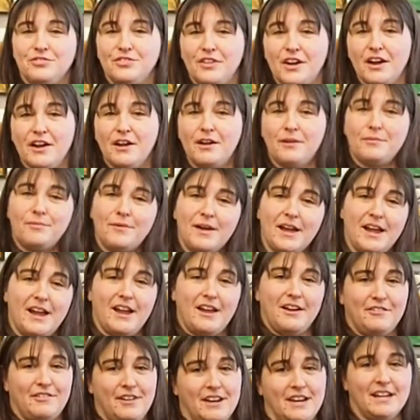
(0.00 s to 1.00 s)
are
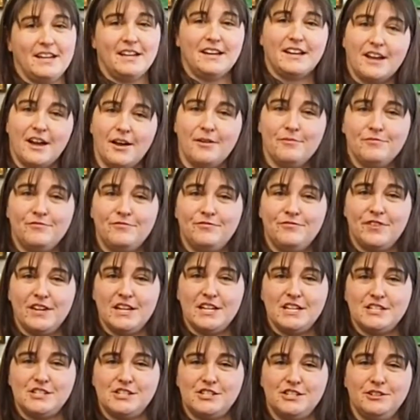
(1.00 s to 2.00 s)
wearing
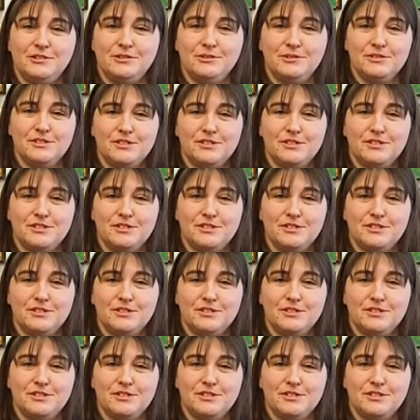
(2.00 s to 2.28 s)
comfy shoes.